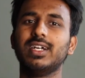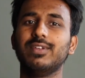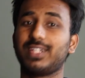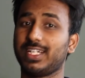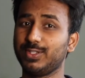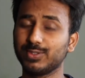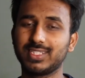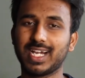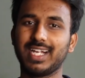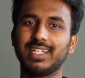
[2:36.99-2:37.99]
We can use
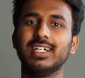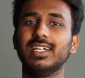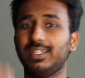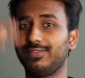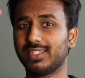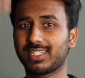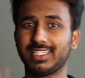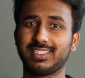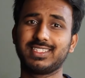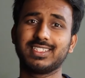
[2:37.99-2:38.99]
that. If the
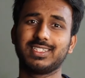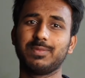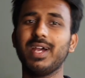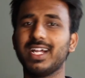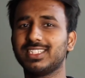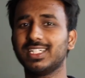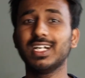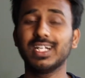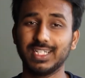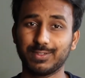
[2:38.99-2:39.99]
cases doesn't match,
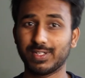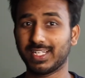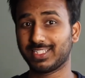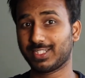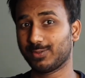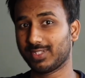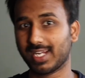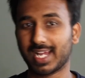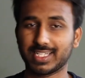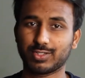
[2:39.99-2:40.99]
it will execute the
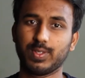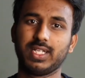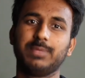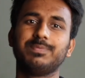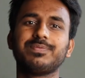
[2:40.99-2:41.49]
last query.